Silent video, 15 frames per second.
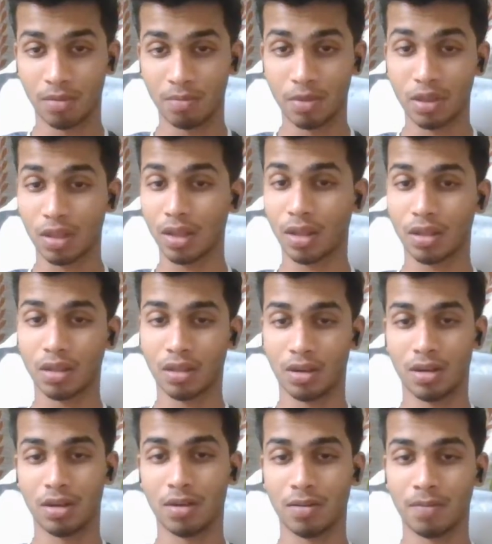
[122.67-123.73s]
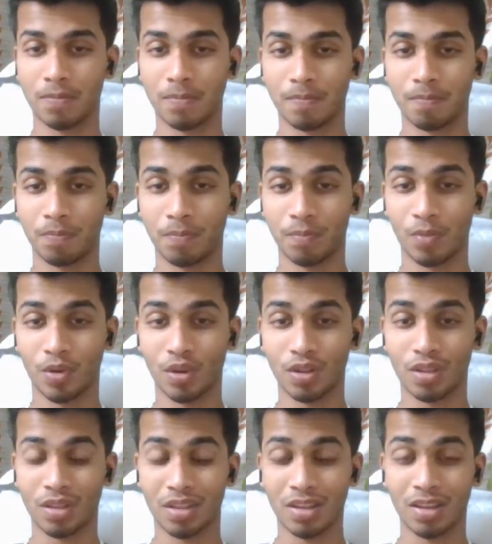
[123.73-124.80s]
mistakes in it,
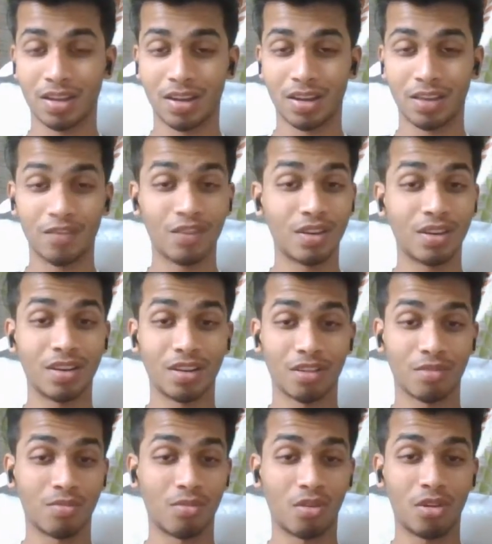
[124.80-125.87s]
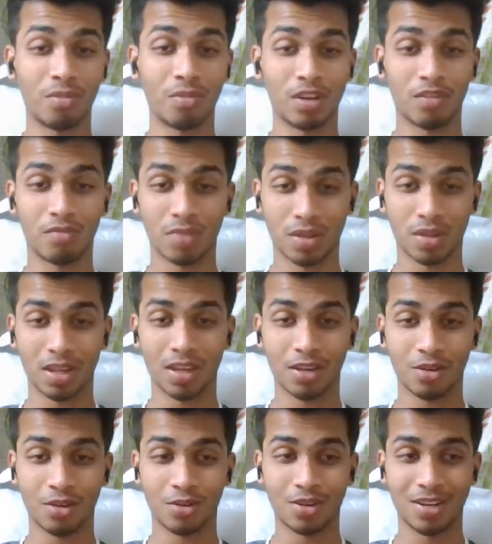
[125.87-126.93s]
because even a small bit of mistake
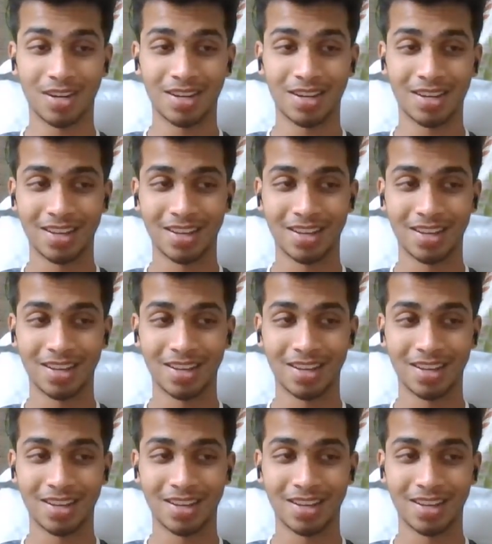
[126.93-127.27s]
could,